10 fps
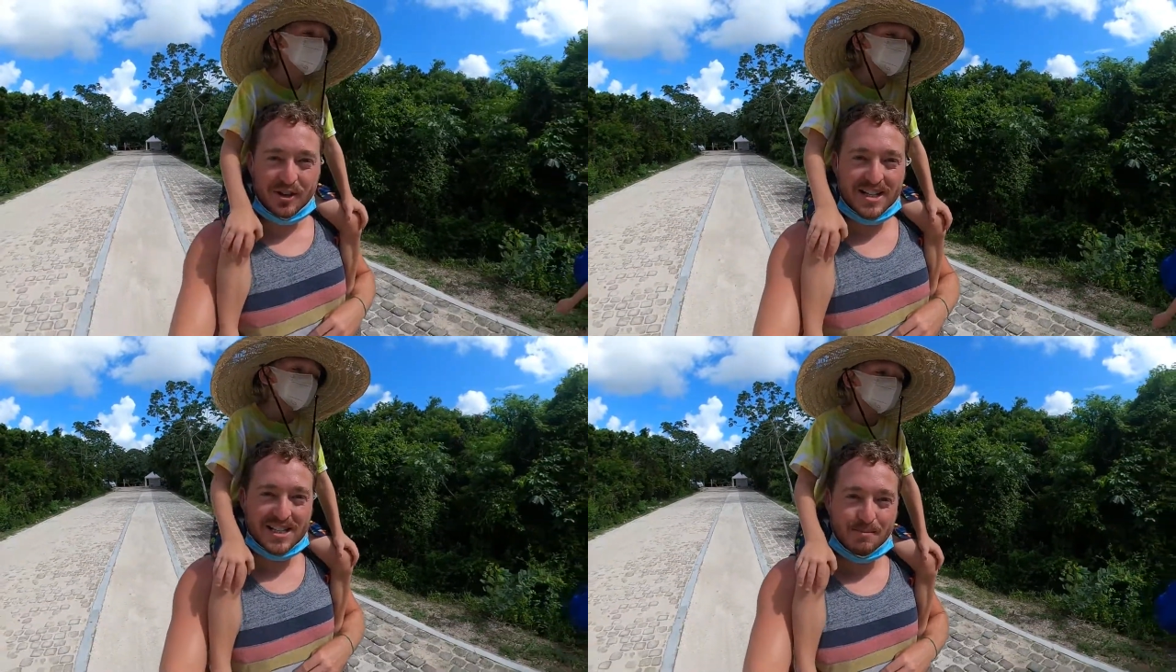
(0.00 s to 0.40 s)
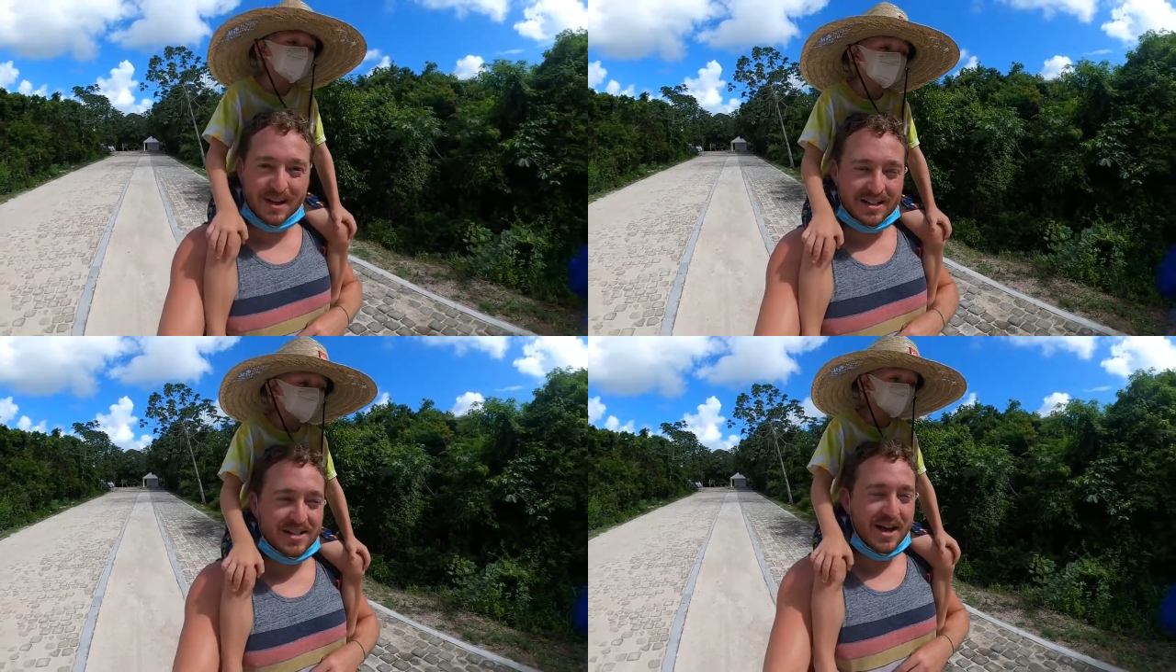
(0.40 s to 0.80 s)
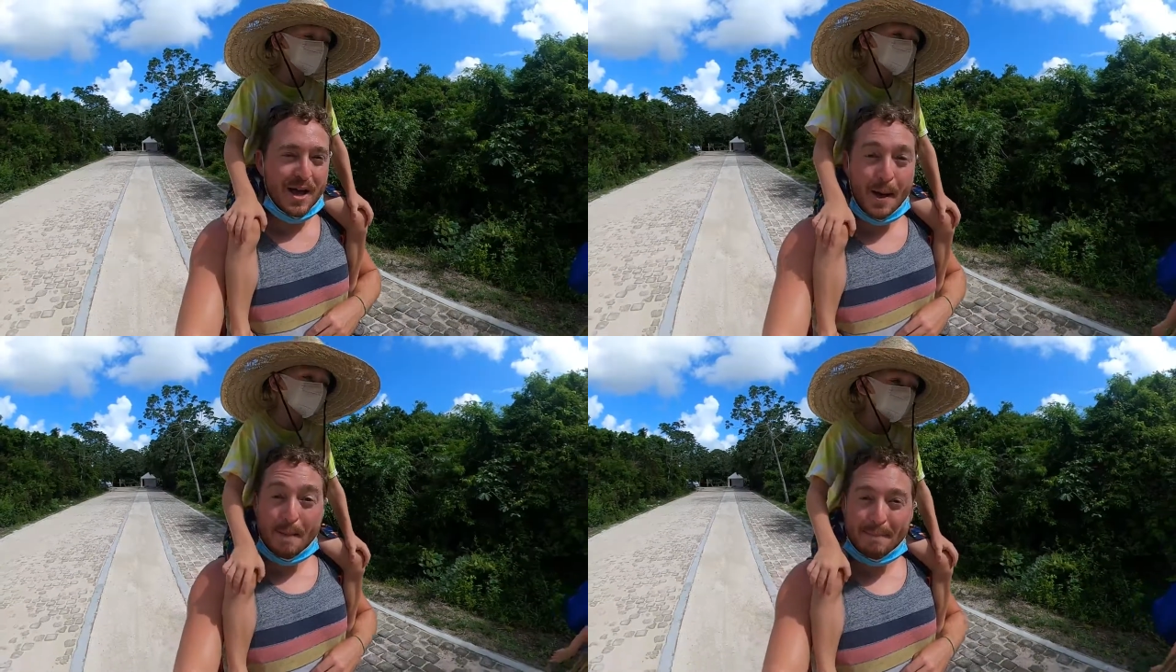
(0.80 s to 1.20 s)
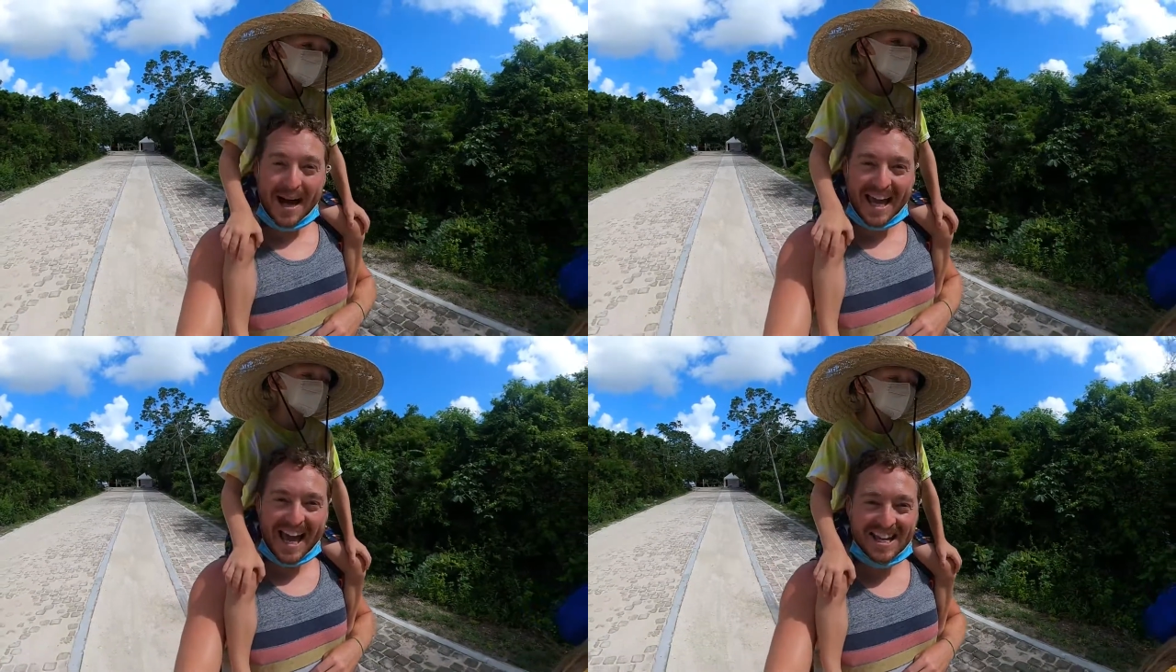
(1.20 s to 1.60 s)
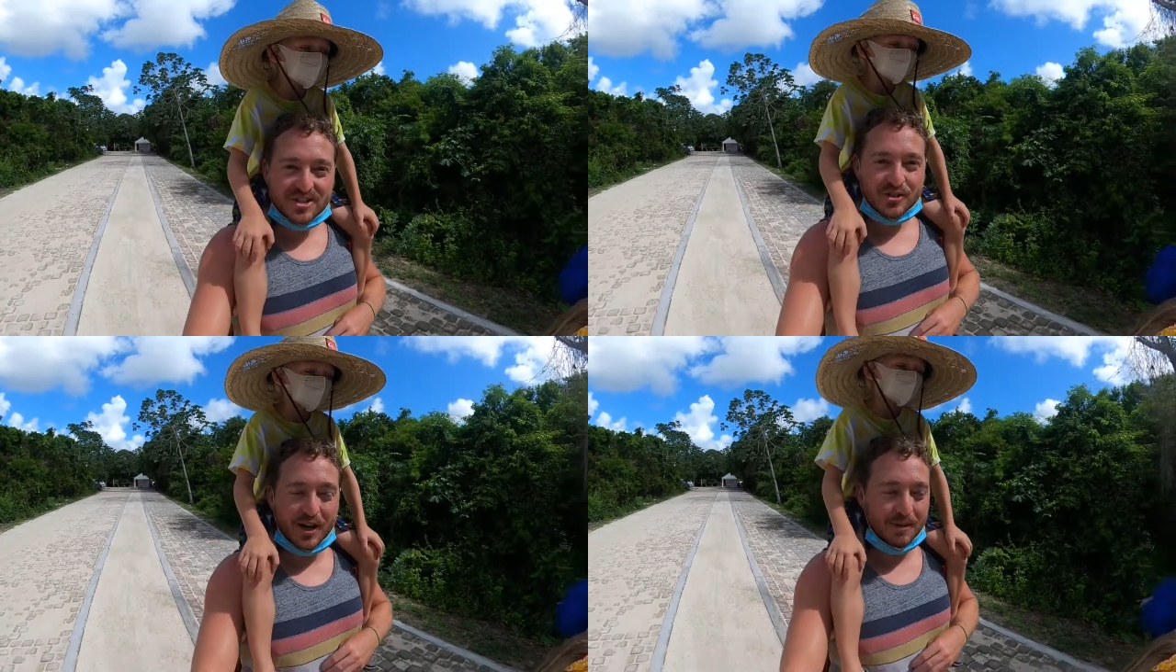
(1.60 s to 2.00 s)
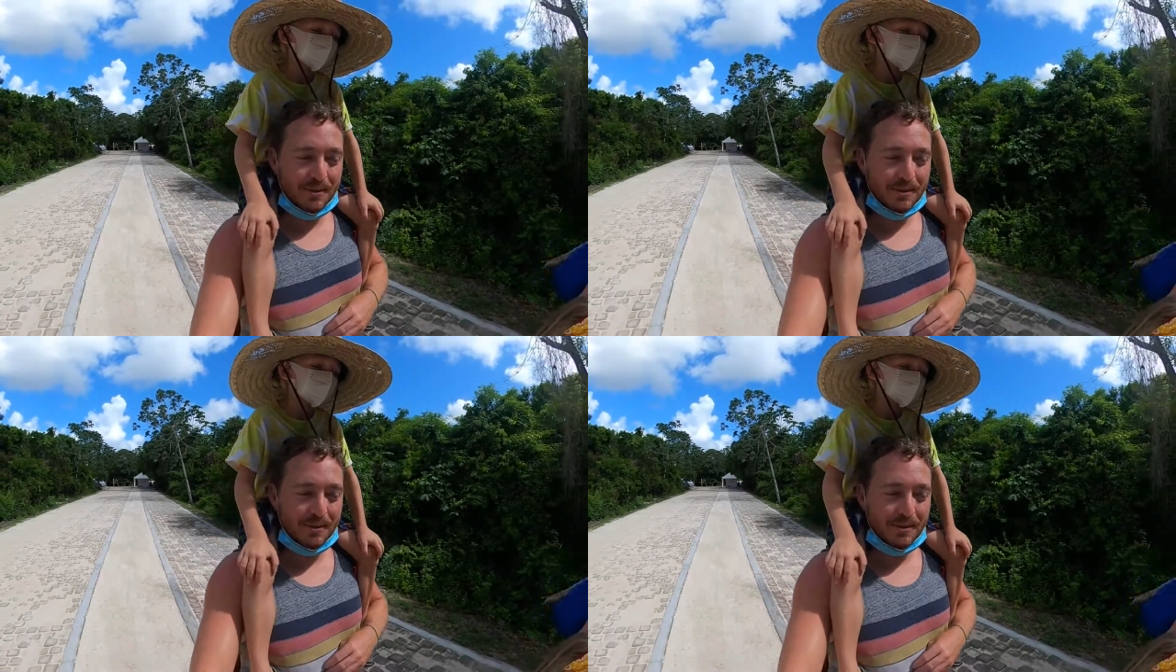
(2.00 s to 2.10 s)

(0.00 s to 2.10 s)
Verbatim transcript: good at Spanish. Maestra